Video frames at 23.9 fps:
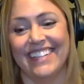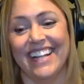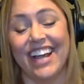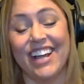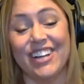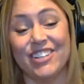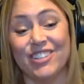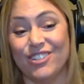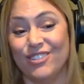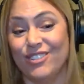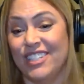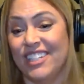Yeah,
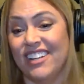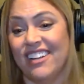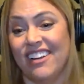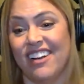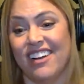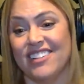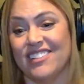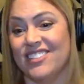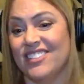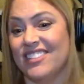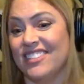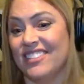UT
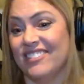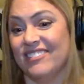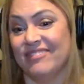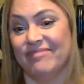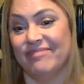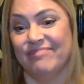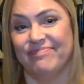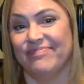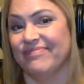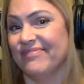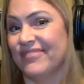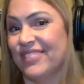Austin,
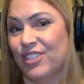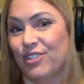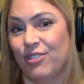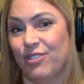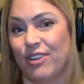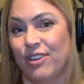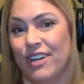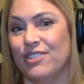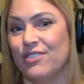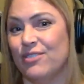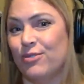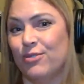
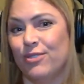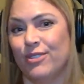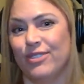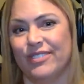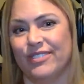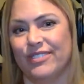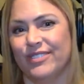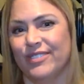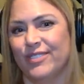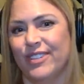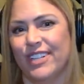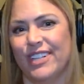great
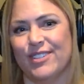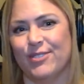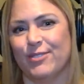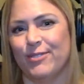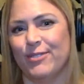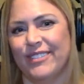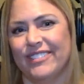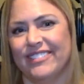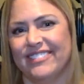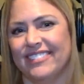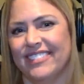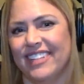school, great
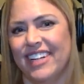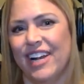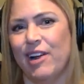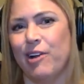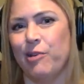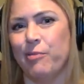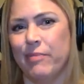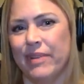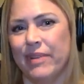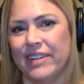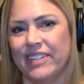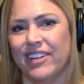school. I
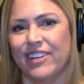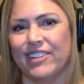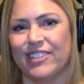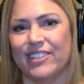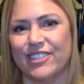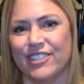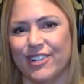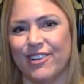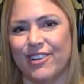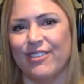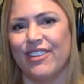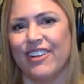hope my
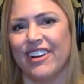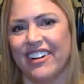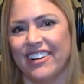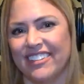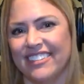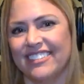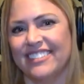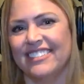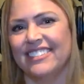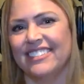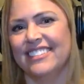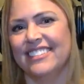daughters go
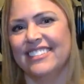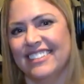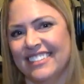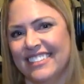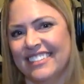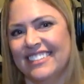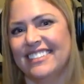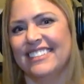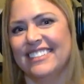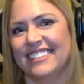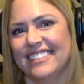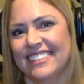there.
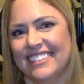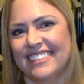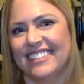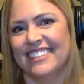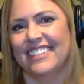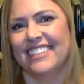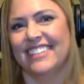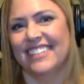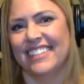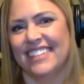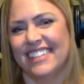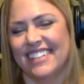Oh yeah.
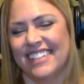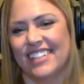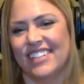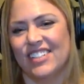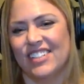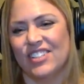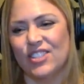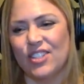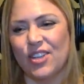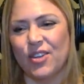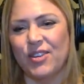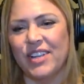
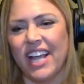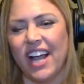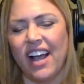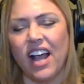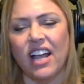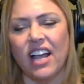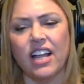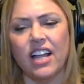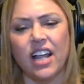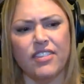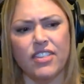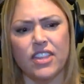So yeah,
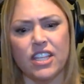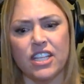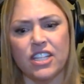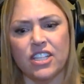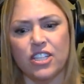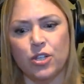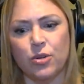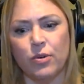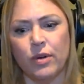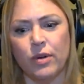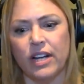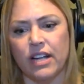I, I, think you
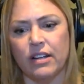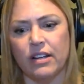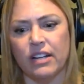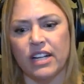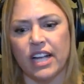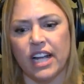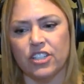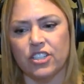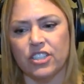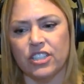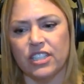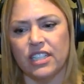know what I
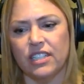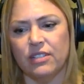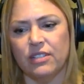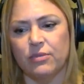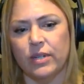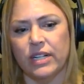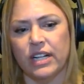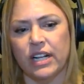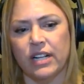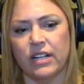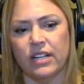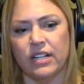actually
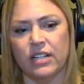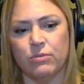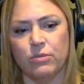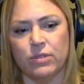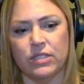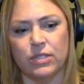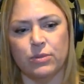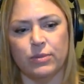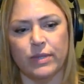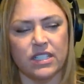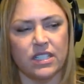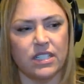when I
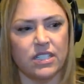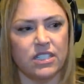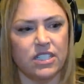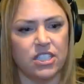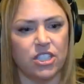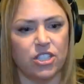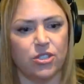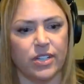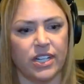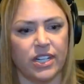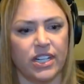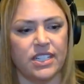was
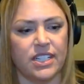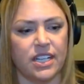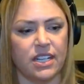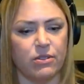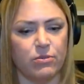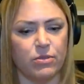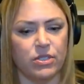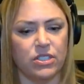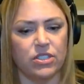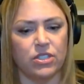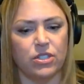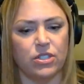residency trained, I
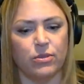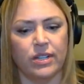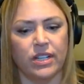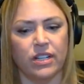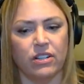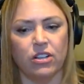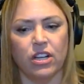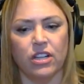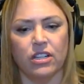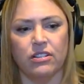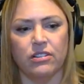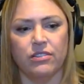was doing
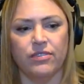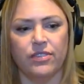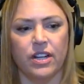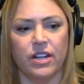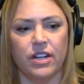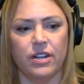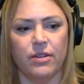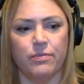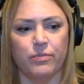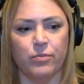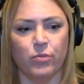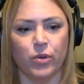a lot of
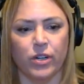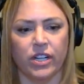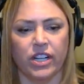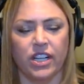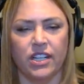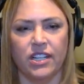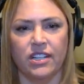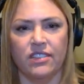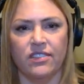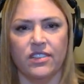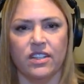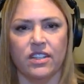um,
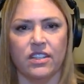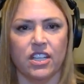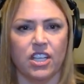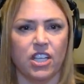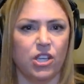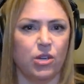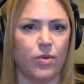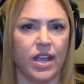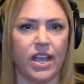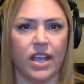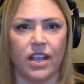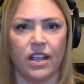working in the
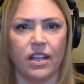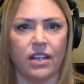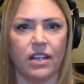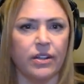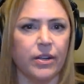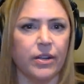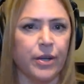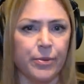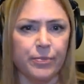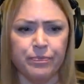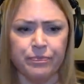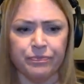
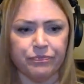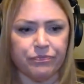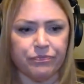QA